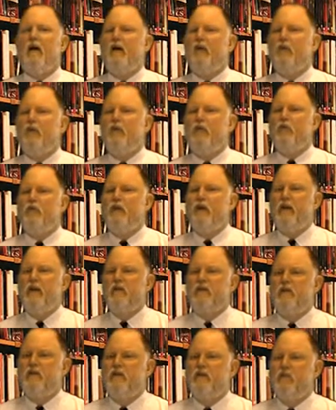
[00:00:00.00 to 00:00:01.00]
There's a
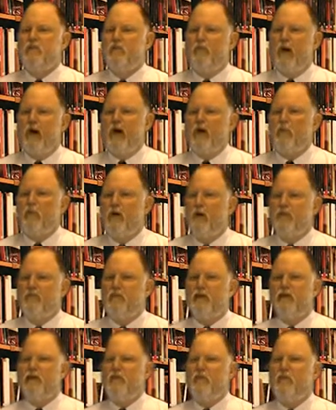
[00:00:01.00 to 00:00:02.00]
reason the spider web
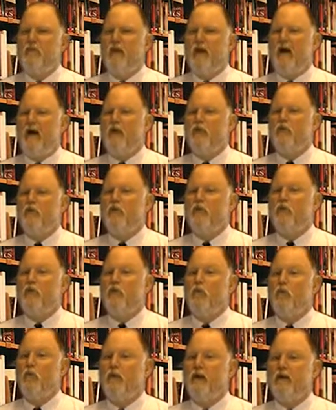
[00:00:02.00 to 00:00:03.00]
doesn't come out for you're
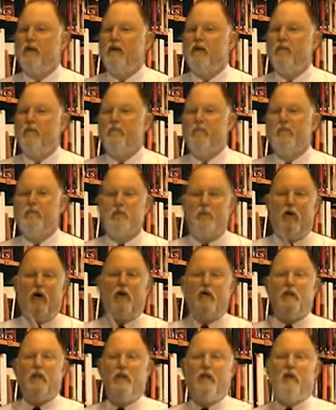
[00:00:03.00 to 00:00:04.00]
wiggling it. But you
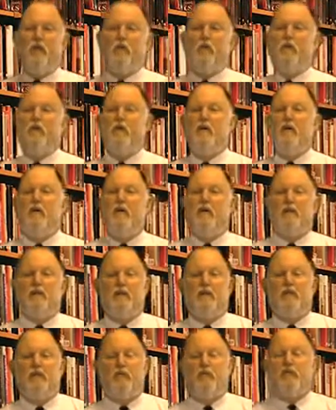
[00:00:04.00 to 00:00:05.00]
all know
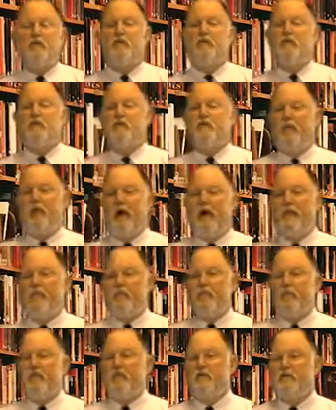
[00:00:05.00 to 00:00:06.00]
that the reason the spider
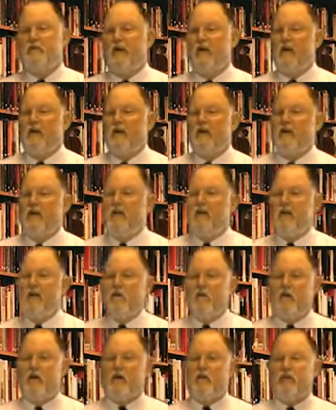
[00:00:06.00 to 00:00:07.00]
built that is
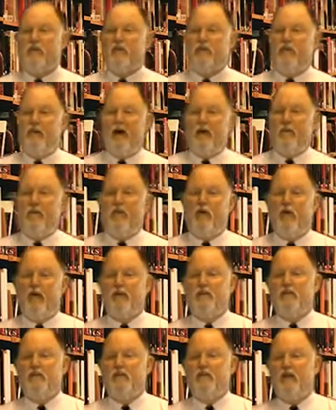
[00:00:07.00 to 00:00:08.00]
because it
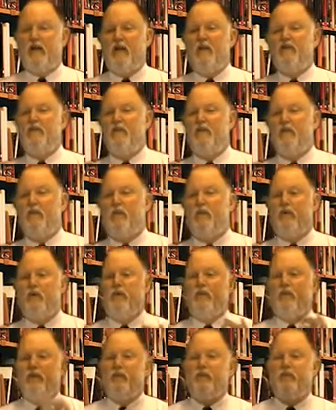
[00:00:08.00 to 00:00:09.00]
vibrates and tells him
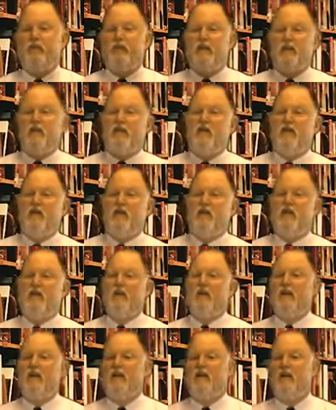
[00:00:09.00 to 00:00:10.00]
when something gets stuck
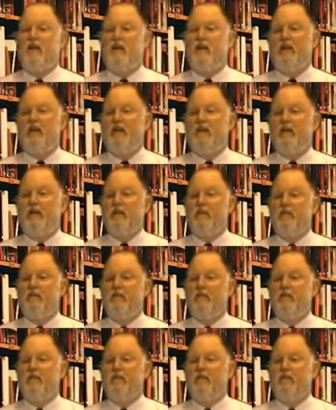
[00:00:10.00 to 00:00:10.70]
in it that he can eat.